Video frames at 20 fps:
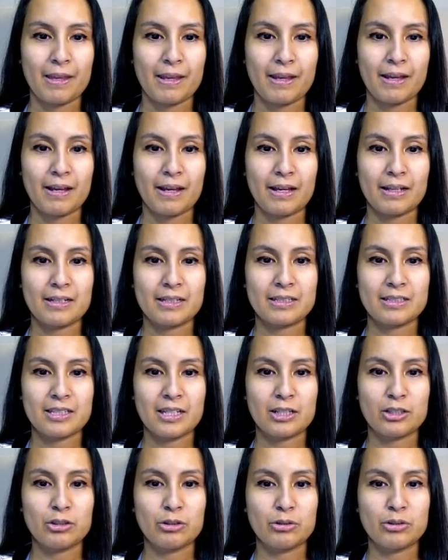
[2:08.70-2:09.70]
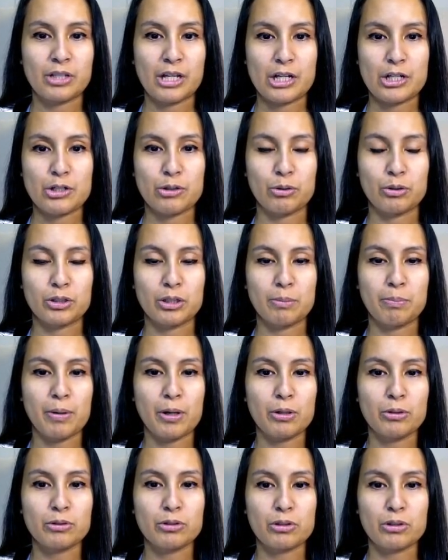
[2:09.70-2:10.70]
And it says you scheduled a post
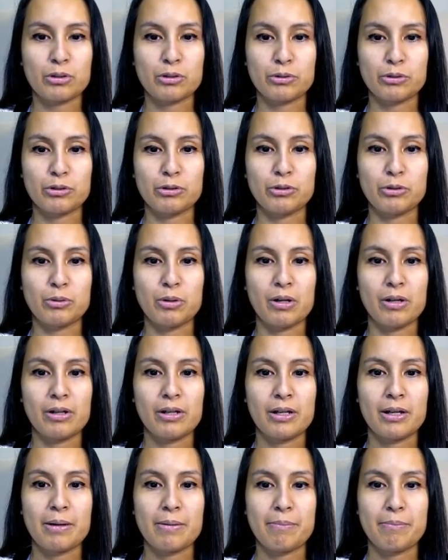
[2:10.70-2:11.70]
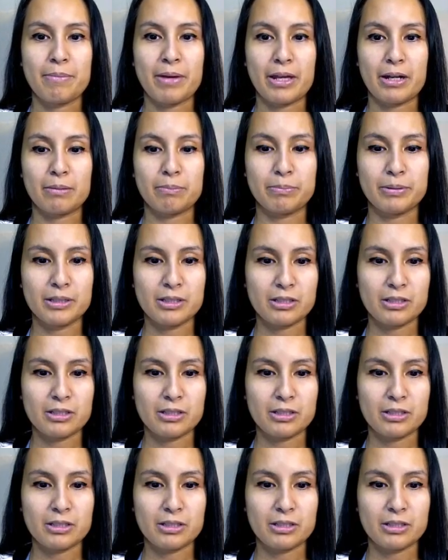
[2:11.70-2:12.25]
through Meta Business